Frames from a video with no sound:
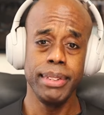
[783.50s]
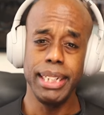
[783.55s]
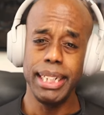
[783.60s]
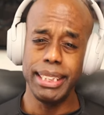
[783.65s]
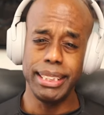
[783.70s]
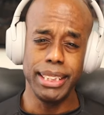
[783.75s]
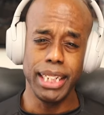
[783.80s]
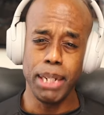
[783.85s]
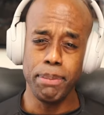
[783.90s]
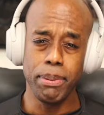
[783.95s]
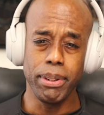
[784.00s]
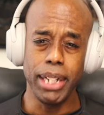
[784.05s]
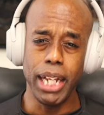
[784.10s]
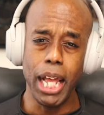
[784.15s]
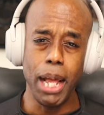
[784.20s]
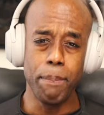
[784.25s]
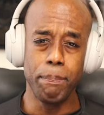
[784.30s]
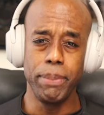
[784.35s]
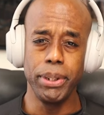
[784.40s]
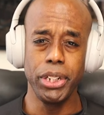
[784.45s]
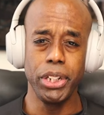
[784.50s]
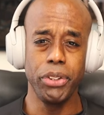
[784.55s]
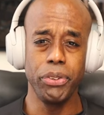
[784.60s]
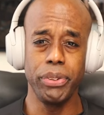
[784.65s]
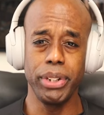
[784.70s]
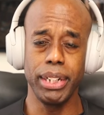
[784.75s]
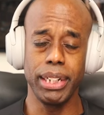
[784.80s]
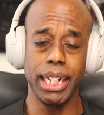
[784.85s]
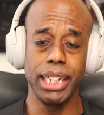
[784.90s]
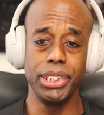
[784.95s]
It's not about helping you
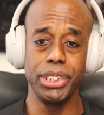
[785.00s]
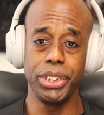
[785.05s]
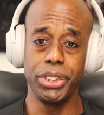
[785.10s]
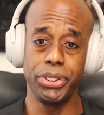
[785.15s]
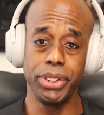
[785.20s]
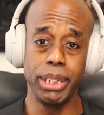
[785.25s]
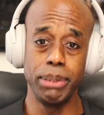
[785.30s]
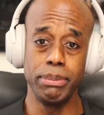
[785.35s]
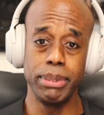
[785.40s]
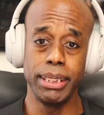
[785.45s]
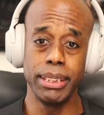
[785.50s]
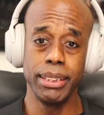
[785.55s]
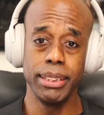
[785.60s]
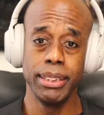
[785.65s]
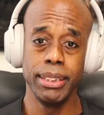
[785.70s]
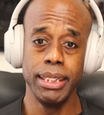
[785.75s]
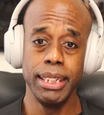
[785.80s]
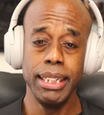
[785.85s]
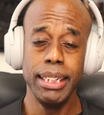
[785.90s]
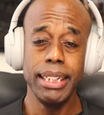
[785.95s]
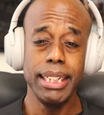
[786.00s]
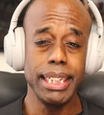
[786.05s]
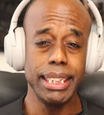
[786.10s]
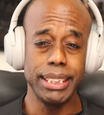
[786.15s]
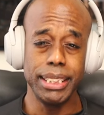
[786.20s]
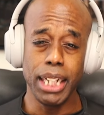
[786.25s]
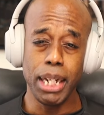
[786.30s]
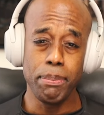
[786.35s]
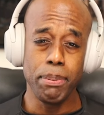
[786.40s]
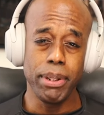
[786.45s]
realize your dreams.
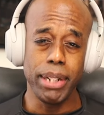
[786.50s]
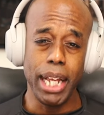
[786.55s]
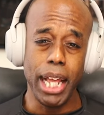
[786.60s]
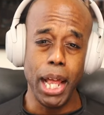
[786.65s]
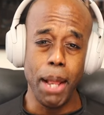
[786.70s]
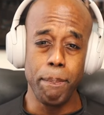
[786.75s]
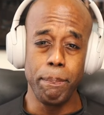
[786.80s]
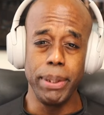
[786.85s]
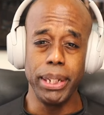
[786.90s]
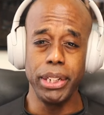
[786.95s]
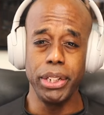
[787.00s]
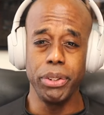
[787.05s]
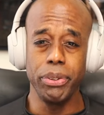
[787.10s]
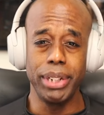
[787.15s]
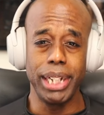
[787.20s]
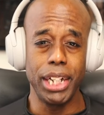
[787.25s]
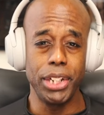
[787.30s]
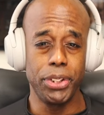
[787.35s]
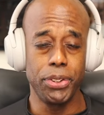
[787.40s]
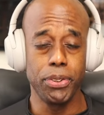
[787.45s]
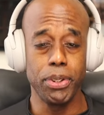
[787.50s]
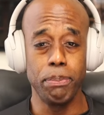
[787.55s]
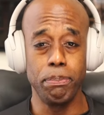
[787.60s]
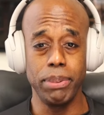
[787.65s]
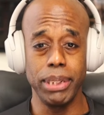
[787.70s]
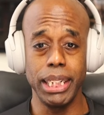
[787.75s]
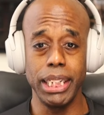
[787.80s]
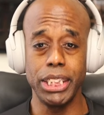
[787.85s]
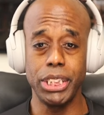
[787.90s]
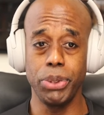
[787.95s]
It's not about helping you get to a
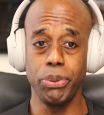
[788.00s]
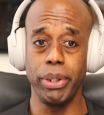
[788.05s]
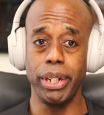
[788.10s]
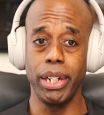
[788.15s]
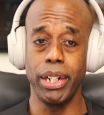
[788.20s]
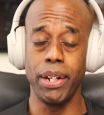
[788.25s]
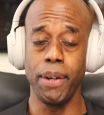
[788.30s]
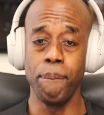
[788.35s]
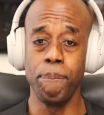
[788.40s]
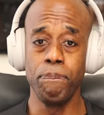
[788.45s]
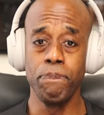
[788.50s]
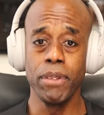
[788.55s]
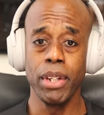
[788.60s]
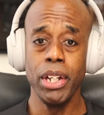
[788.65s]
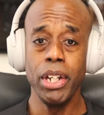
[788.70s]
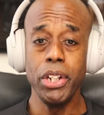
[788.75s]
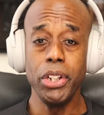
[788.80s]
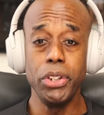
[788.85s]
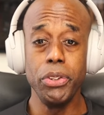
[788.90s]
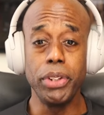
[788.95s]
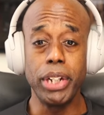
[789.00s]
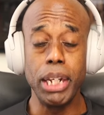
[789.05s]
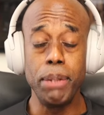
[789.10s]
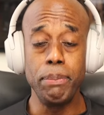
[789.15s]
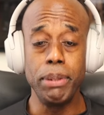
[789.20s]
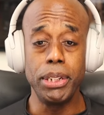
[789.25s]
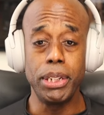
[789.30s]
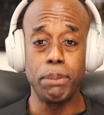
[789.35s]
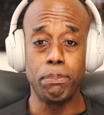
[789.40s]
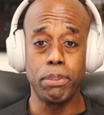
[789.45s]
place where you can
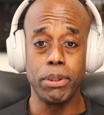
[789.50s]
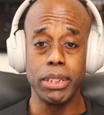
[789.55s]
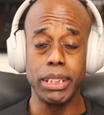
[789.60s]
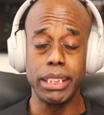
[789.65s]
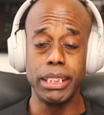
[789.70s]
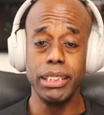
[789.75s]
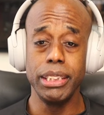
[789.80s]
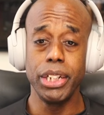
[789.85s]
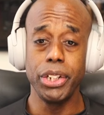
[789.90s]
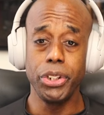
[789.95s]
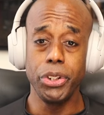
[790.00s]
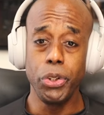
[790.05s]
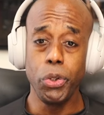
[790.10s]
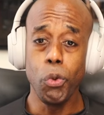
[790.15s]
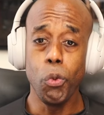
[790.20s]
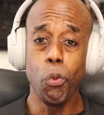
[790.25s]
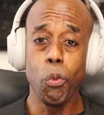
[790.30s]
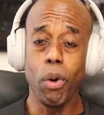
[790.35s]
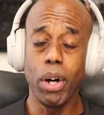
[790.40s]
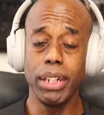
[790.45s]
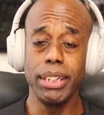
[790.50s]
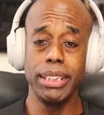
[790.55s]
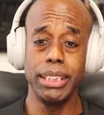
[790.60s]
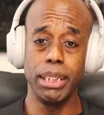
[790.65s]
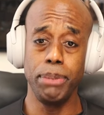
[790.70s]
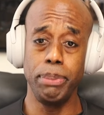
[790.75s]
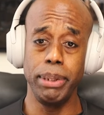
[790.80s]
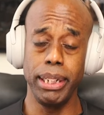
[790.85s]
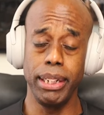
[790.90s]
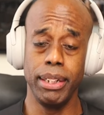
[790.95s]
be the person that you want
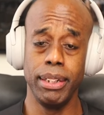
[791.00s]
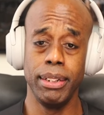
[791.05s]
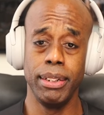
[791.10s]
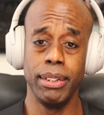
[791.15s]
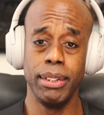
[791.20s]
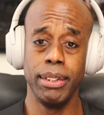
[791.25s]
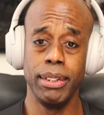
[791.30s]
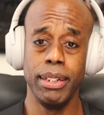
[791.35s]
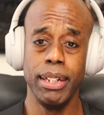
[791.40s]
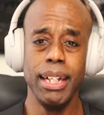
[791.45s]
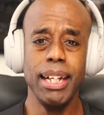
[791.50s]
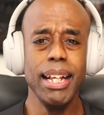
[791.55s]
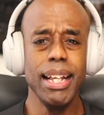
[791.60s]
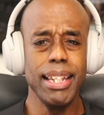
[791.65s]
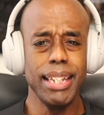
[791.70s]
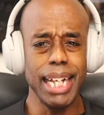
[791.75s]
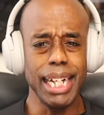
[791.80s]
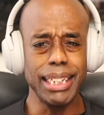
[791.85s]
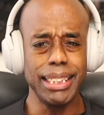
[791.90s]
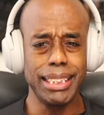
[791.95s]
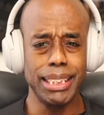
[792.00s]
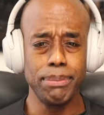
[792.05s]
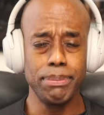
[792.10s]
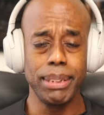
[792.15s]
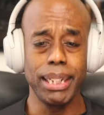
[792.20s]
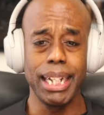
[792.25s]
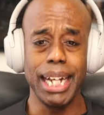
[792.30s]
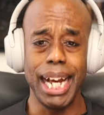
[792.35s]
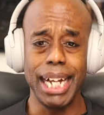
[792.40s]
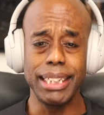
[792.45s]
to be. That's
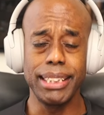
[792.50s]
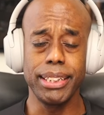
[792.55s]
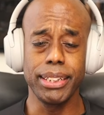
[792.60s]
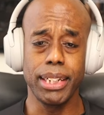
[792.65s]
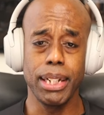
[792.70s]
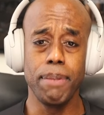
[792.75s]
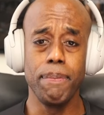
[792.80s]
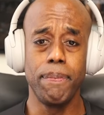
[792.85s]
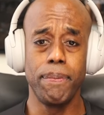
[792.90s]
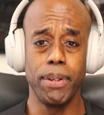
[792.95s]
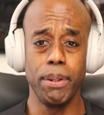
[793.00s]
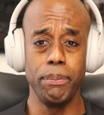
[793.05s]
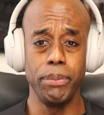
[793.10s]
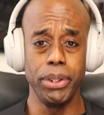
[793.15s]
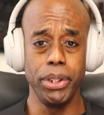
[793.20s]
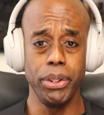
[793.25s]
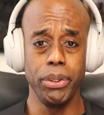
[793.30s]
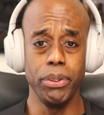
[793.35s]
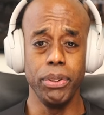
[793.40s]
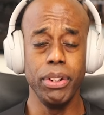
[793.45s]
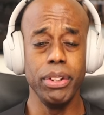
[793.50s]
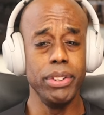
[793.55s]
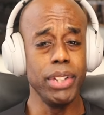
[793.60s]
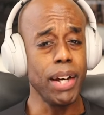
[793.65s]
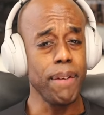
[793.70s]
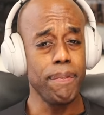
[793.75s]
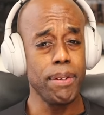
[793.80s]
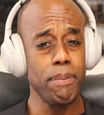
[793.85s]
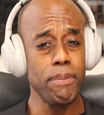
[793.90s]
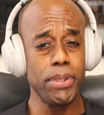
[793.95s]
something that has to come from you,
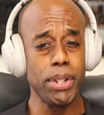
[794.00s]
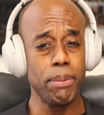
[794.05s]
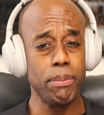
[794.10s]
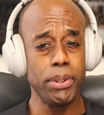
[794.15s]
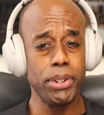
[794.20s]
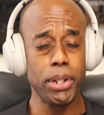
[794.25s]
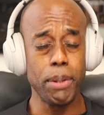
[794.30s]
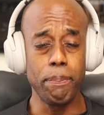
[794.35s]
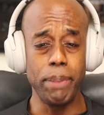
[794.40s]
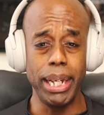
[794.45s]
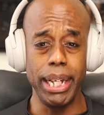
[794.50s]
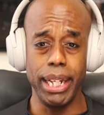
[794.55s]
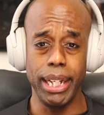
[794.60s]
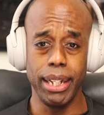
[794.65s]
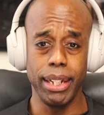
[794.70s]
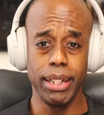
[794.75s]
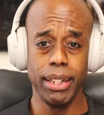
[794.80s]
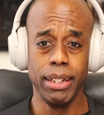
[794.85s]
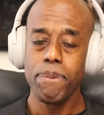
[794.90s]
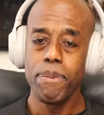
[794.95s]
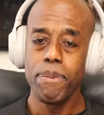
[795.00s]
not from someone you're paying.